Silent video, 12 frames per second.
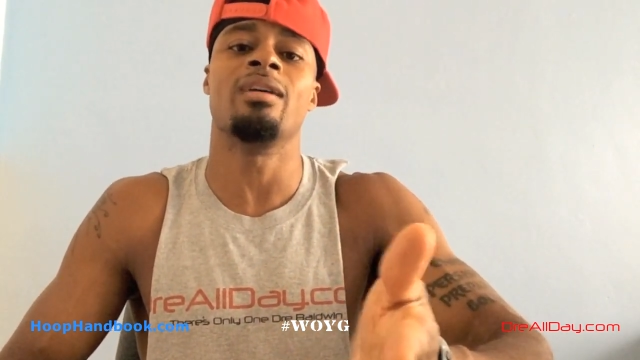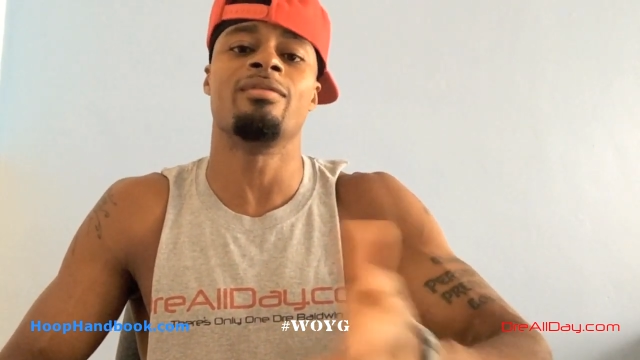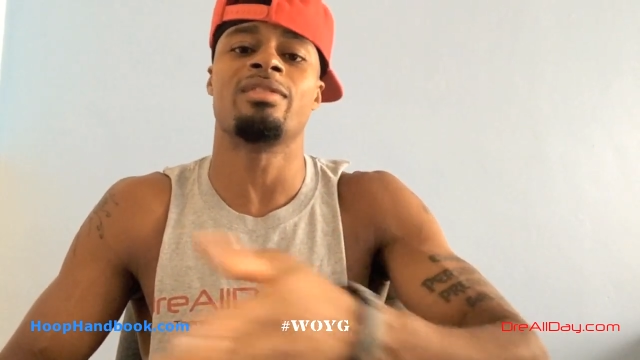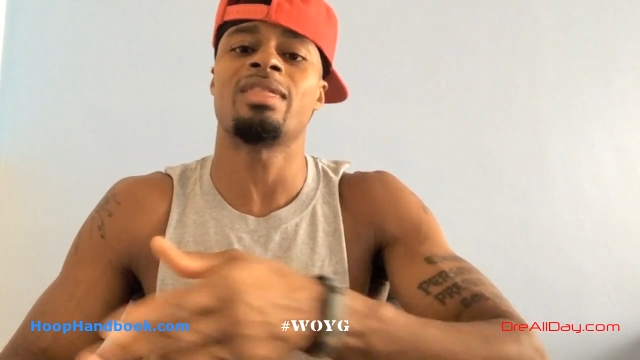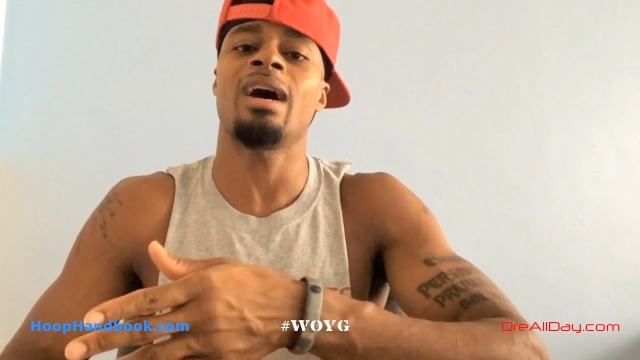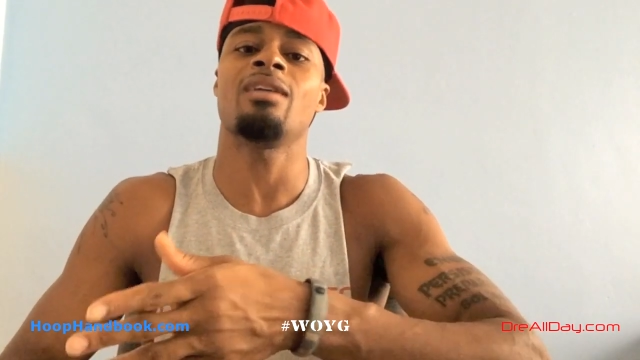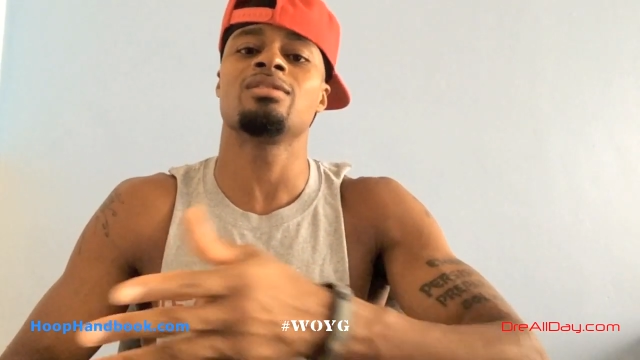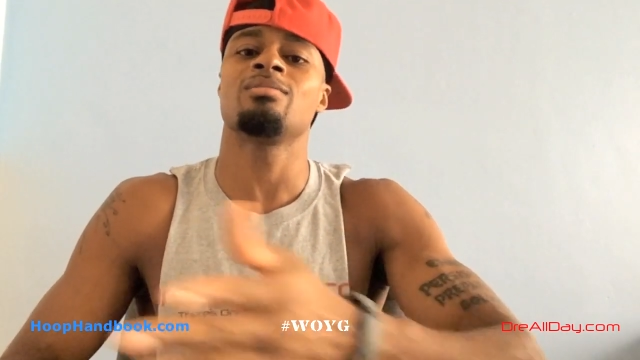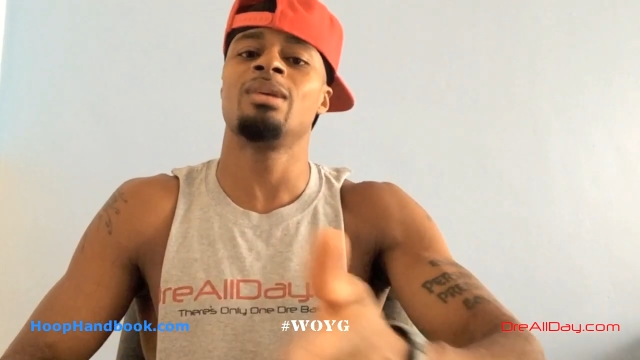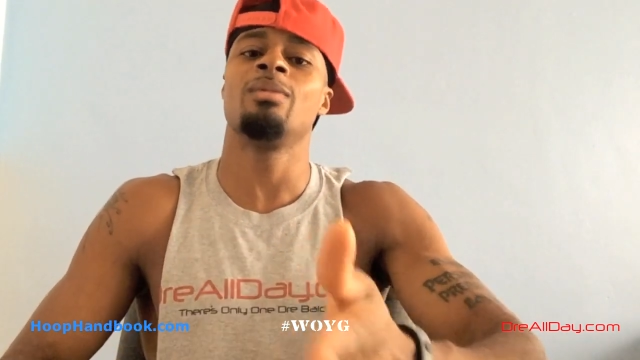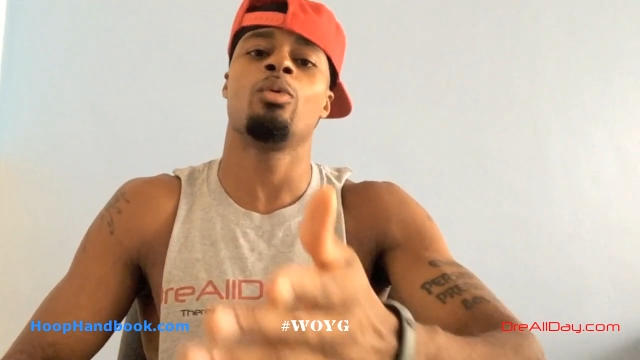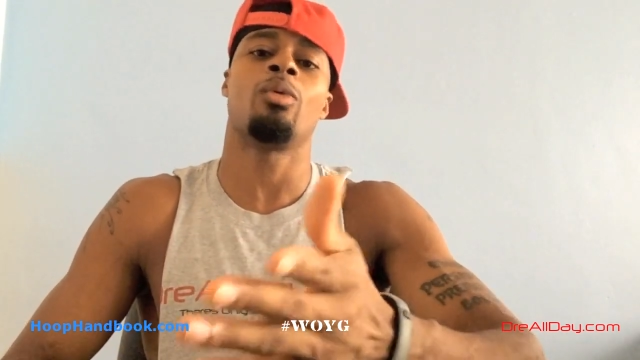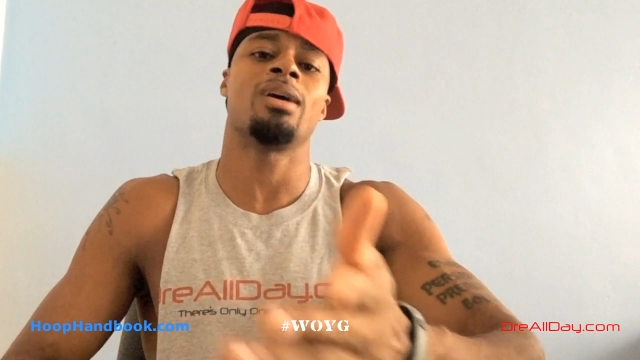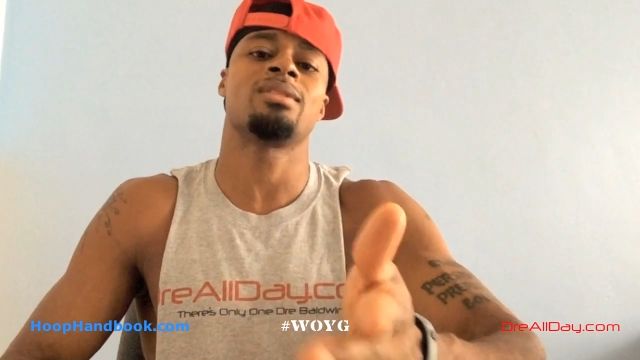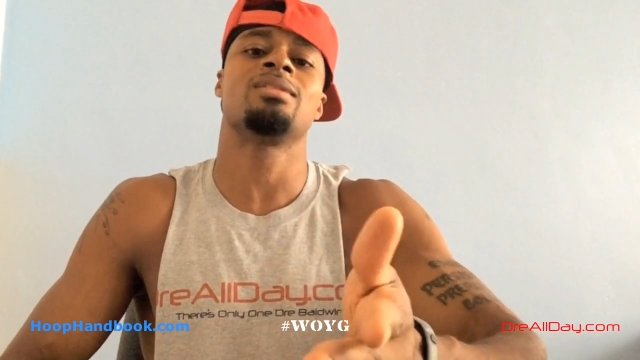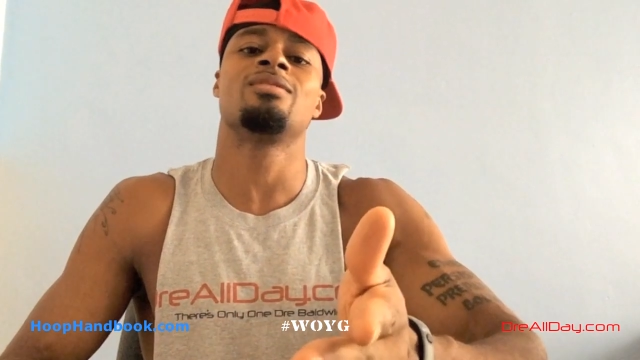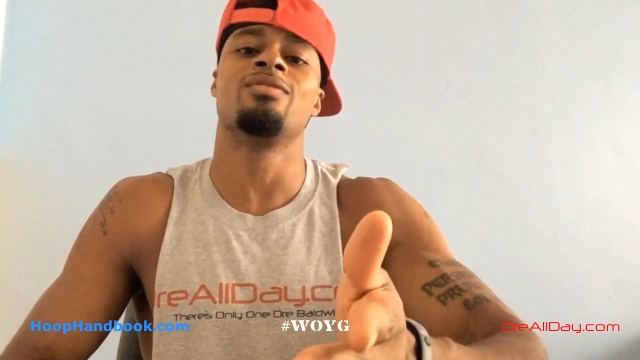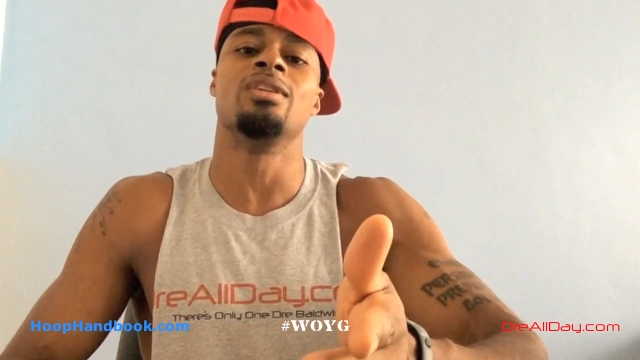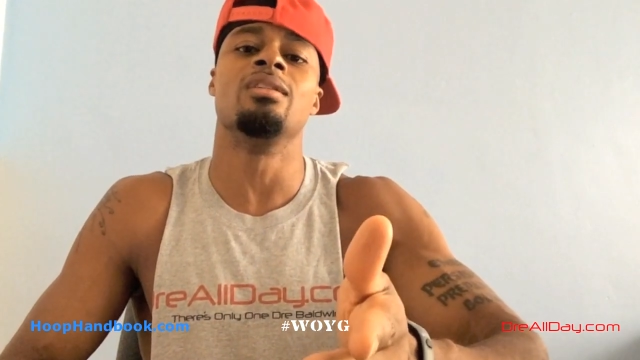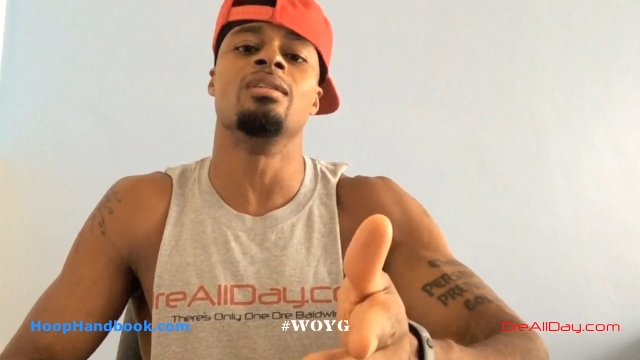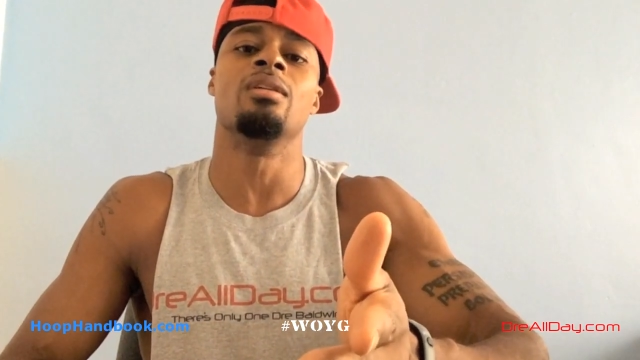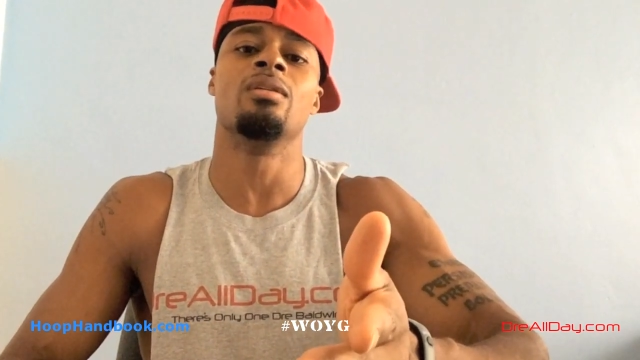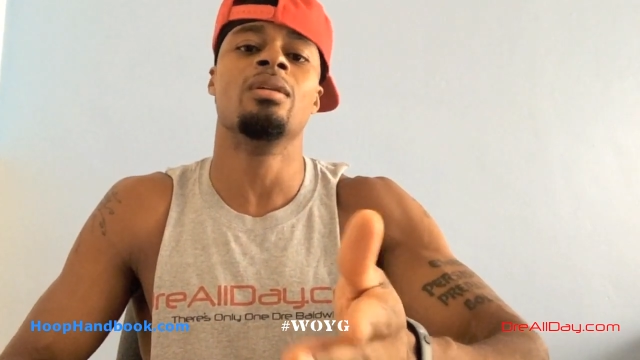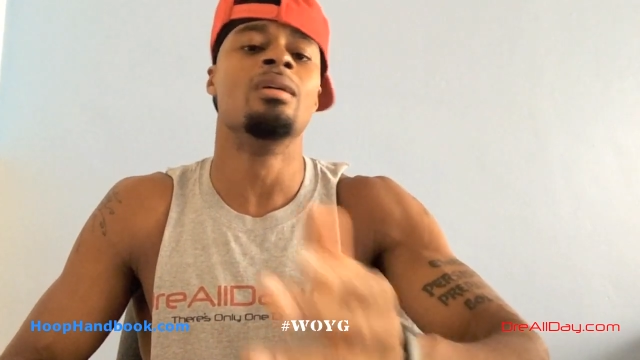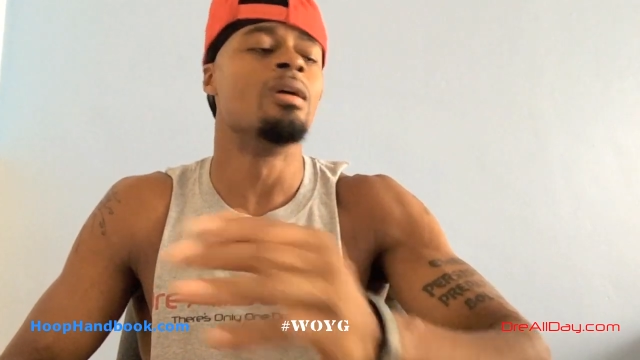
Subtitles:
If 1,000 people watch this video,